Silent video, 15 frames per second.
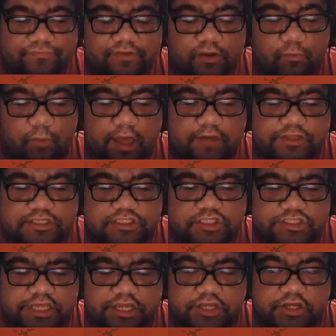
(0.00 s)
Well, this
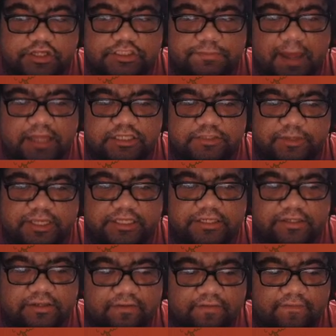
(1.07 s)
looks like a good spot to eat.
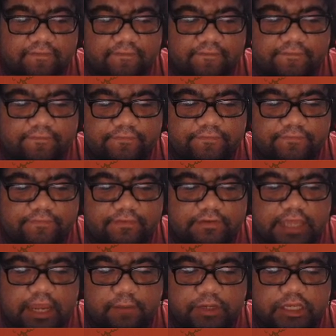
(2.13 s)

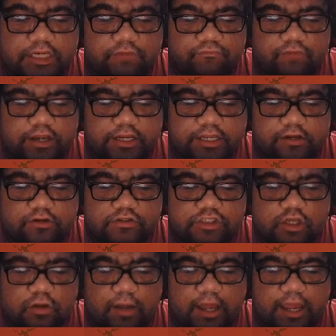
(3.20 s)
Yeah, we can eat right here,
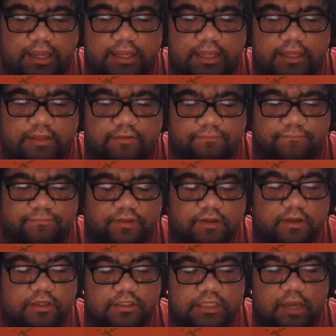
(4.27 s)

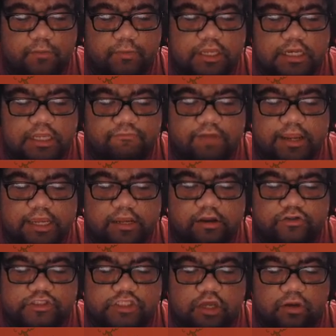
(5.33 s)
Yeah, we can eat right here,
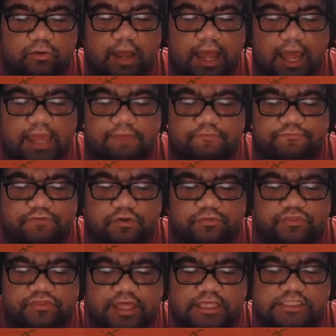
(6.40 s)
so I have a few
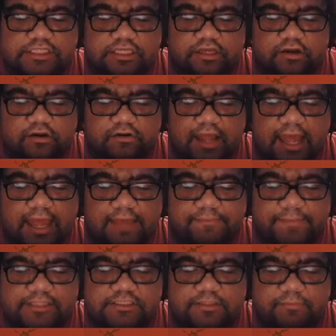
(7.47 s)
things here. I
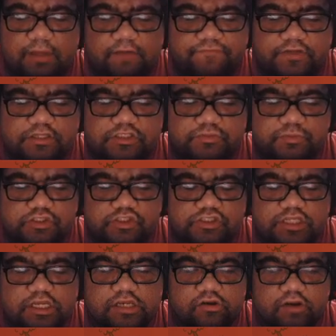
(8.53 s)
made some muffins, which
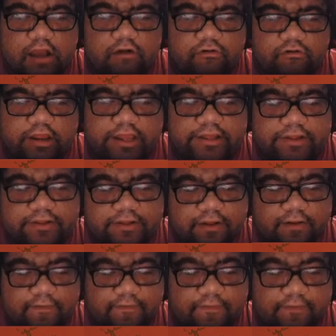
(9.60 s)
didn't turn out great.
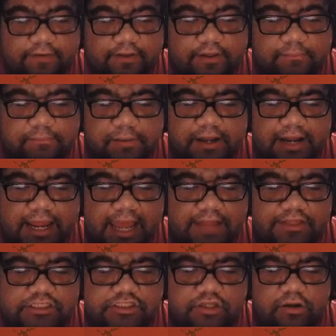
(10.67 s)
But I had
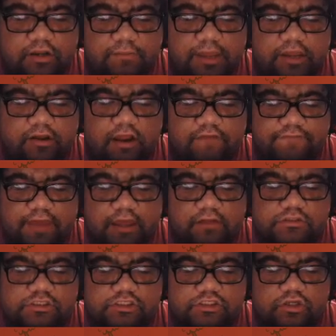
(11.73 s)
this donut maker I
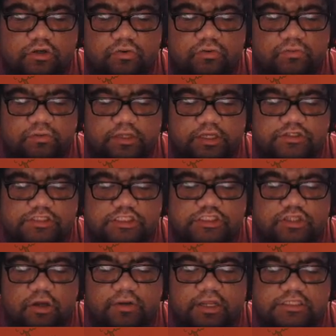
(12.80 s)
found, so here's these
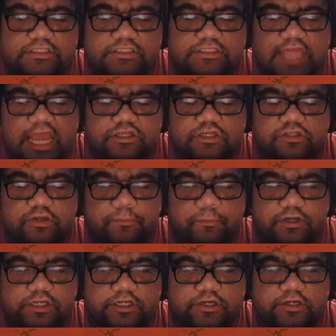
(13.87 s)
donuts. They actually look
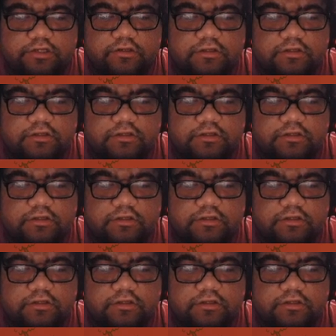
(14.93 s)
pretty good.